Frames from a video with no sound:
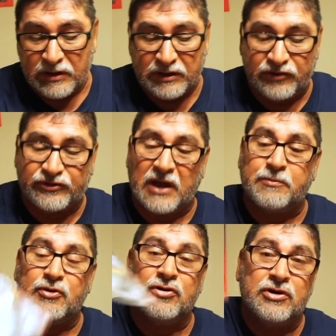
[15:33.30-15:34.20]
These
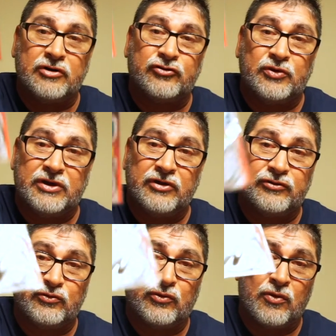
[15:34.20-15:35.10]
type of hooks with
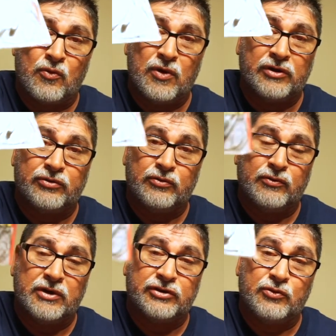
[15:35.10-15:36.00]
this, with
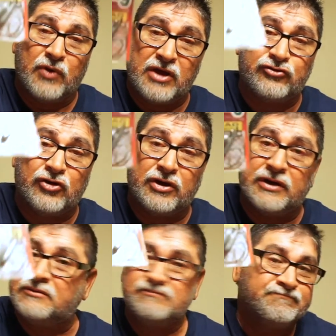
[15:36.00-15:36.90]
the weights on
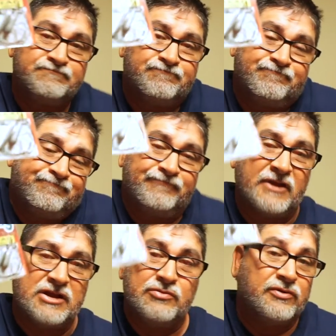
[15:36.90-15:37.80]
it,
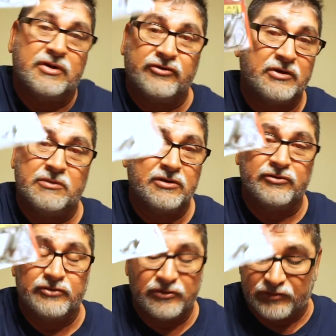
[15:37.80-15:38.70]
you wouldn't see me
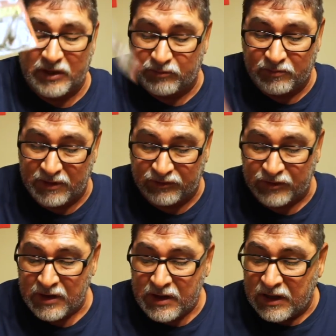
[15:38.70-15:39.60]
use these types of baits.
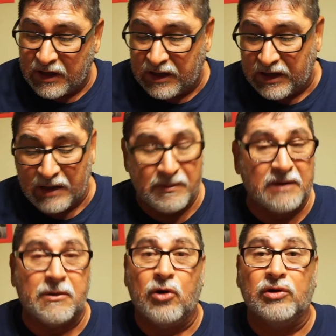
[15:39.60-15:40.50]
I
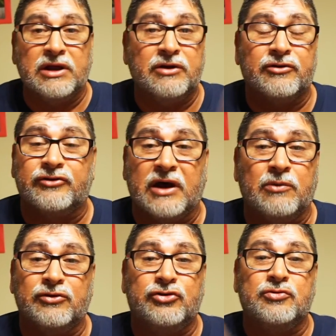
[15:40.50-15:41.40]
make my own leaders. I
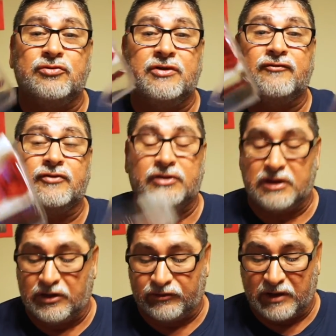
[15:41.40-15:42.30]
would do different
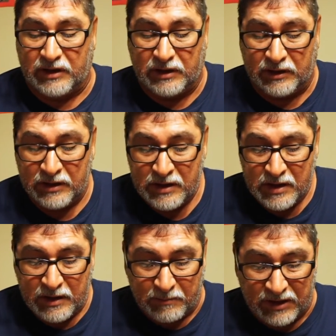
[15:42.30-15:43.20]
things.
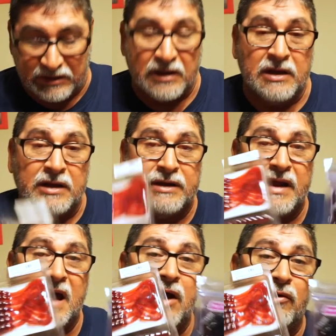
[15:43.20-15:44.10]
But
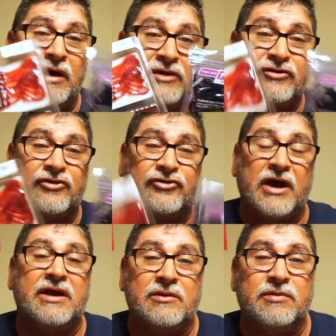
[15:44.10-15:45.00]
now it's
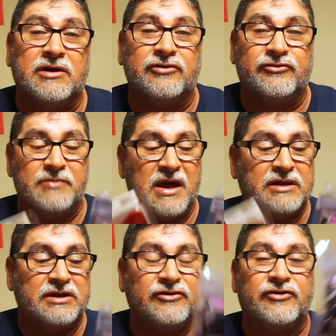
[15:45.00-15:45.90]
exciting because,
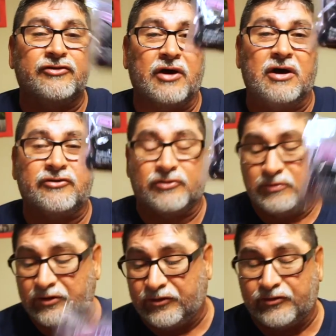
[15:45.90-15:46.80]
man, this is awesome.
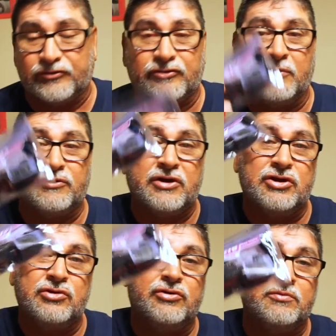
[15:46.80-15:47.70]
This is something
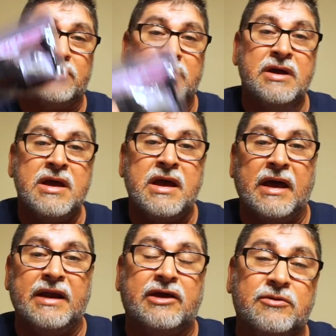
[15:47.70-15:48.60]
new to me,
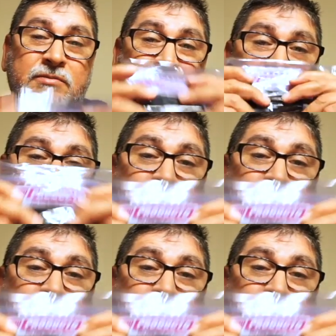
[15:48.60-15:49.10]
and it could be new